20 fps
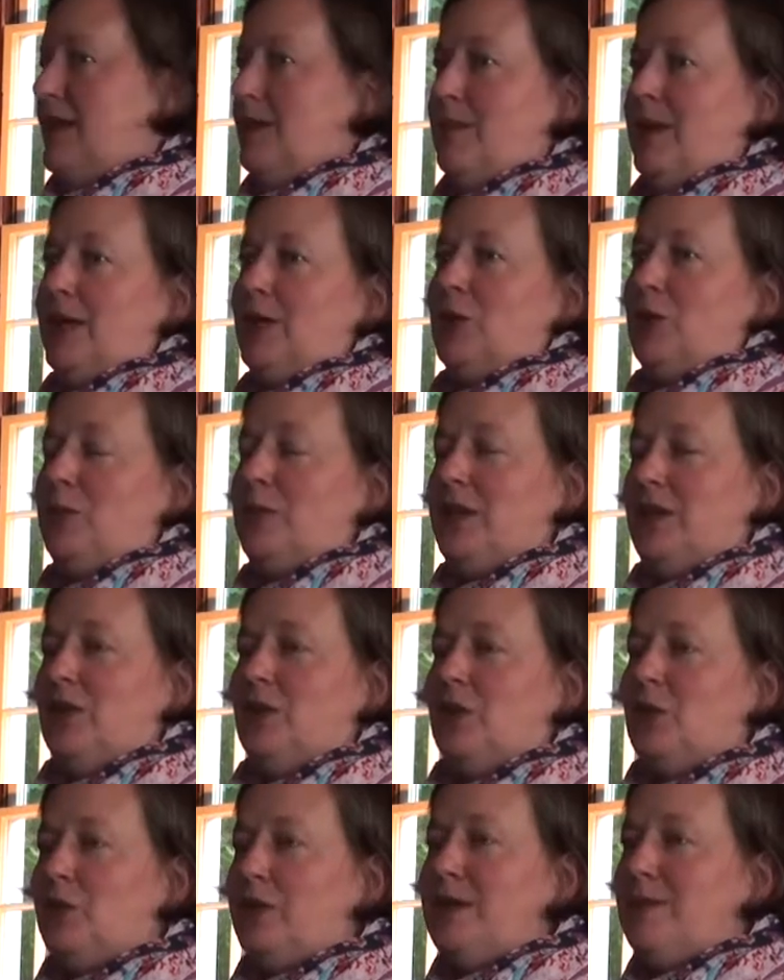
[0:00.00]
they make your
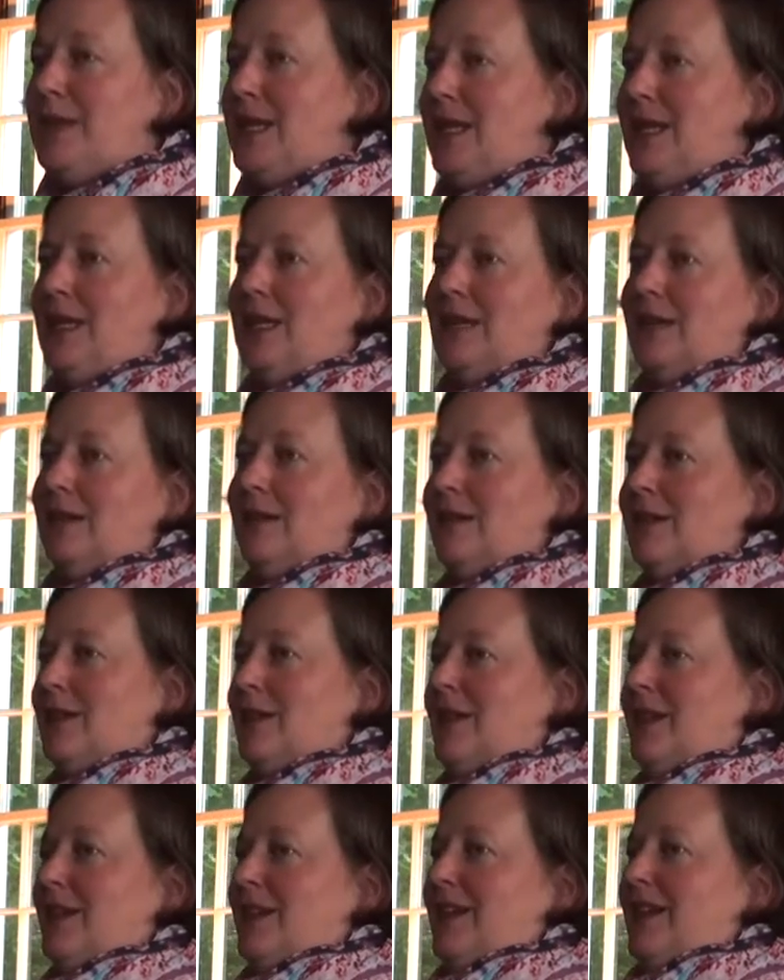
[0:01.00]
beer creamy and
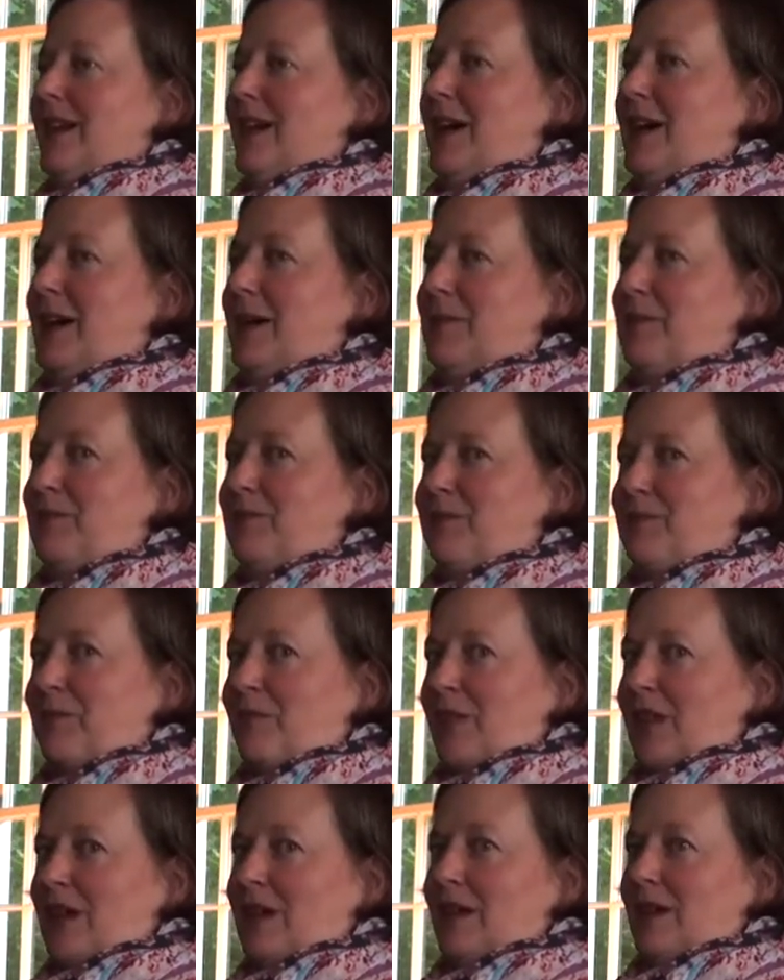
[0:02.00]

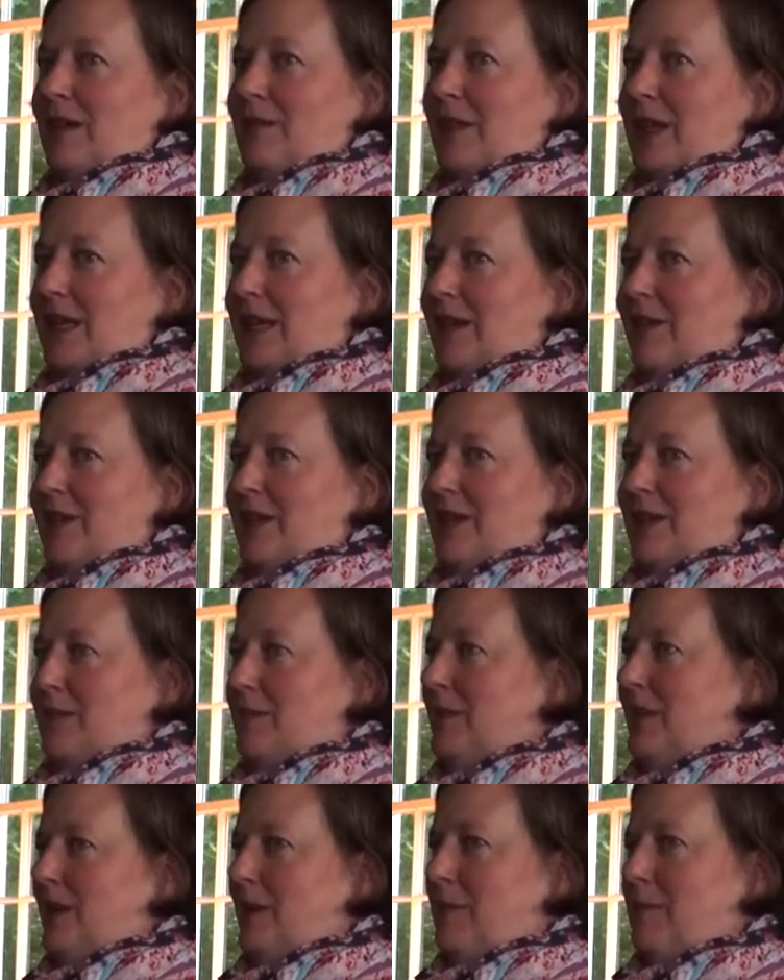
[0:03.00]
um, um, they give it a,
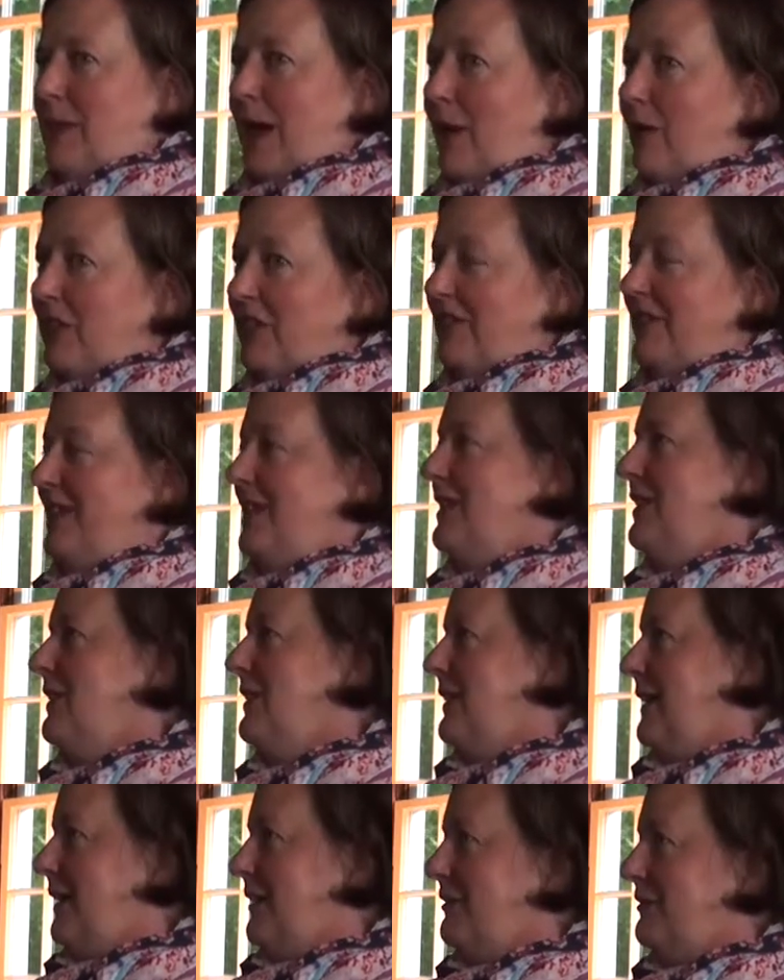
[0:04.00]
a
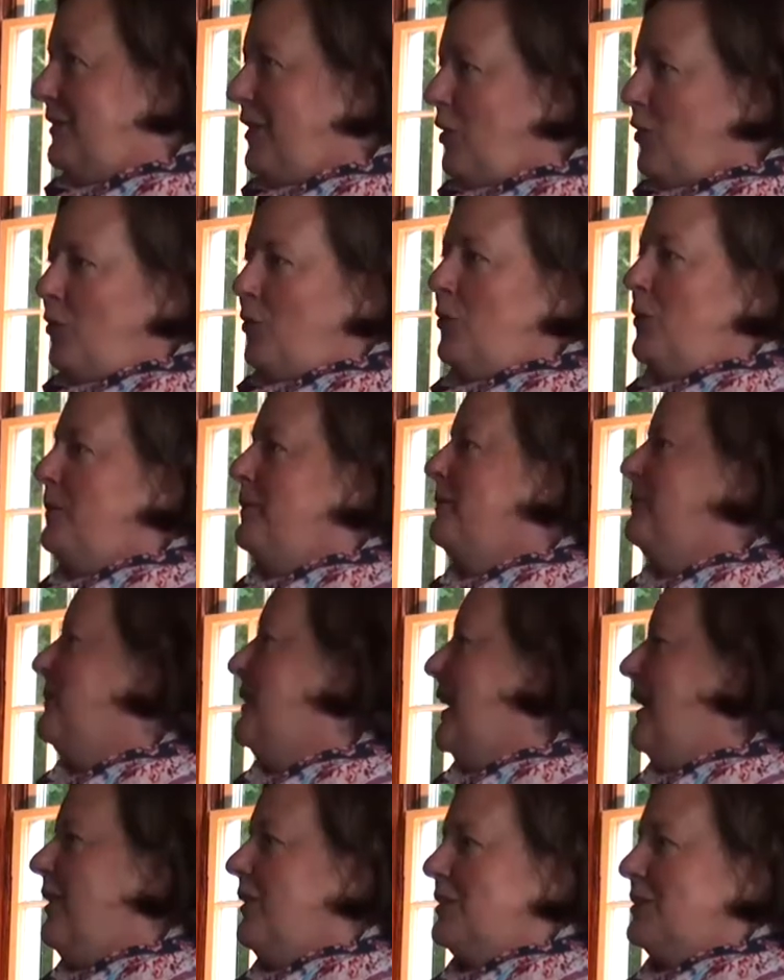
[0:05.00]
mouthfeel and a foam
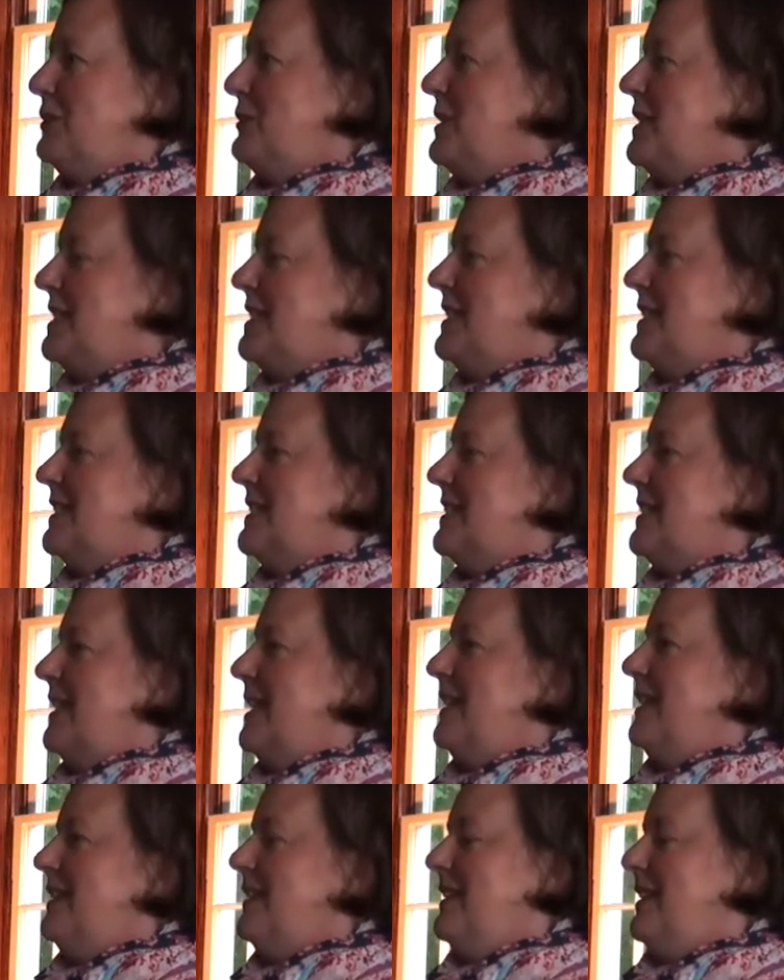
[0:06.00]
characteristics
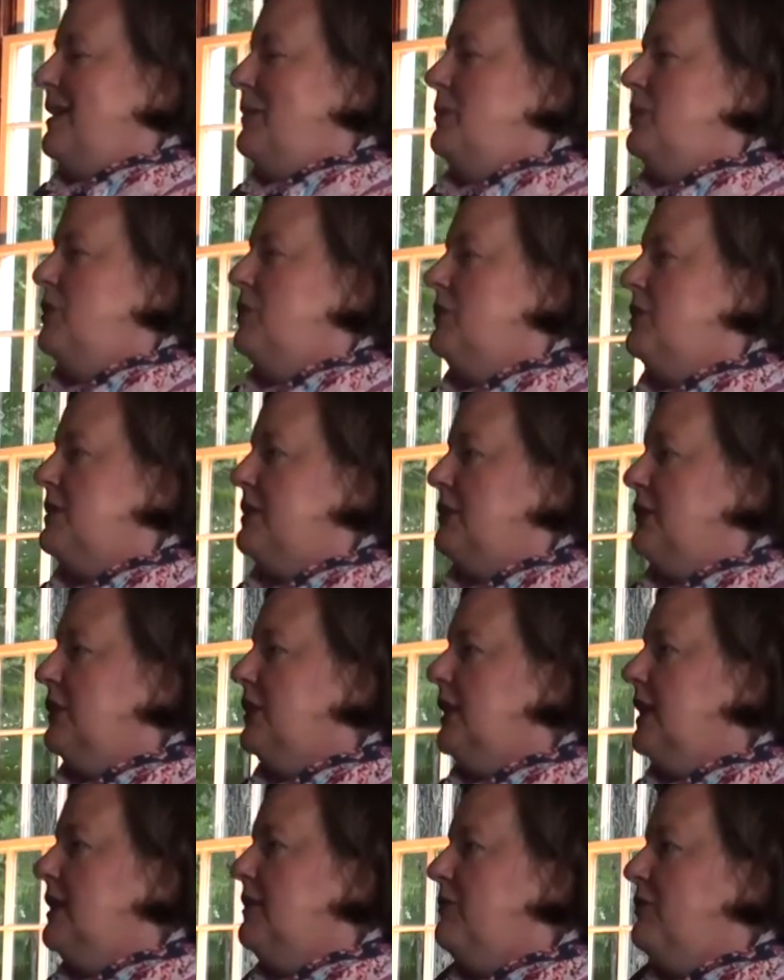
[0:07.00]
that, that brewers are
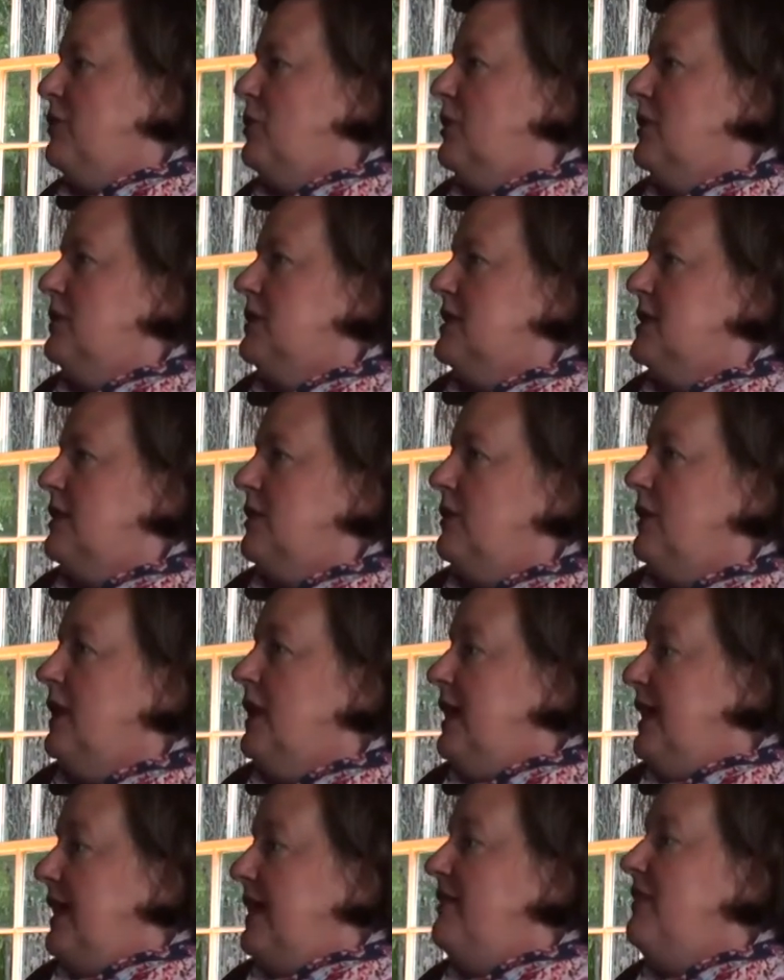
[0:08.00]
looking for. So
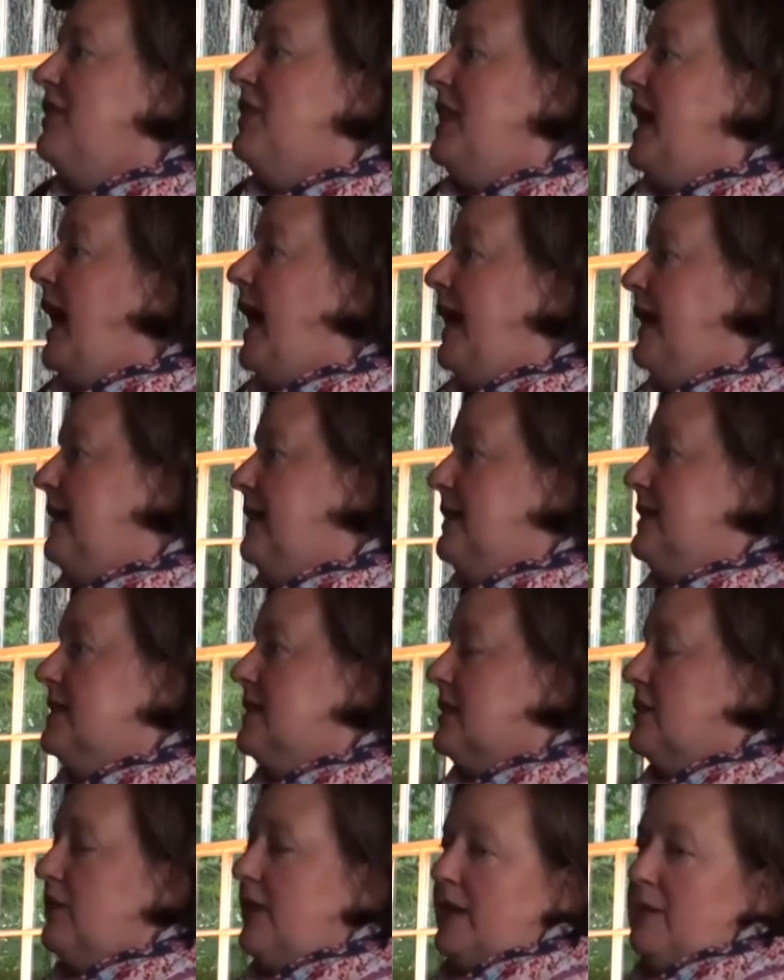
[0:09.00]
even that
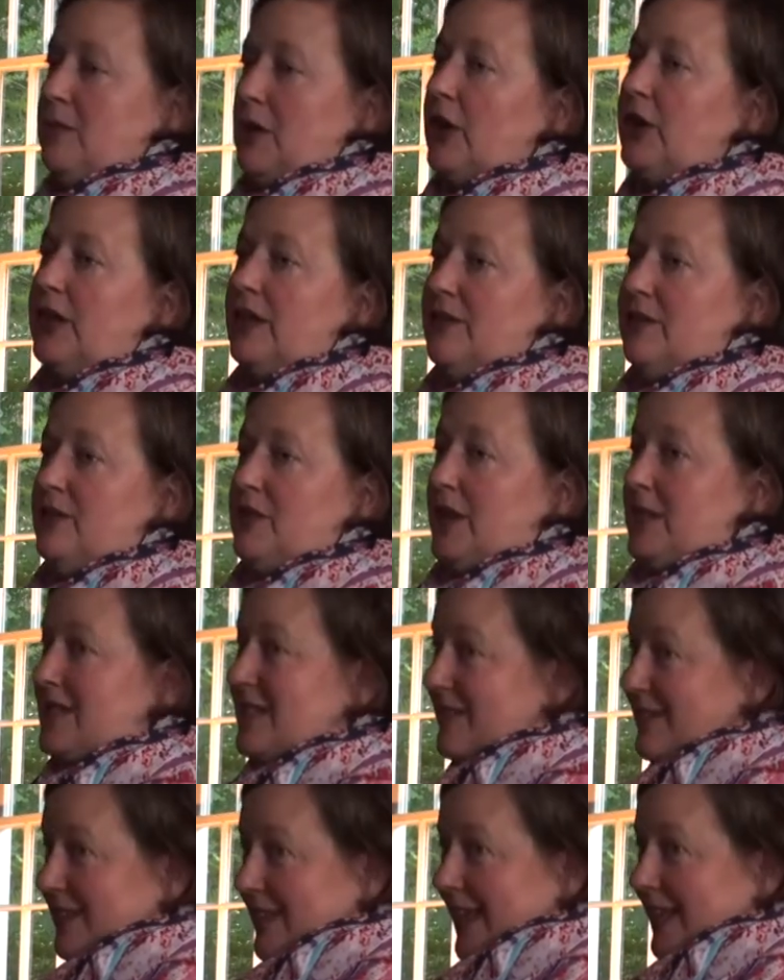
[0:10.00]
is a great market for us. Even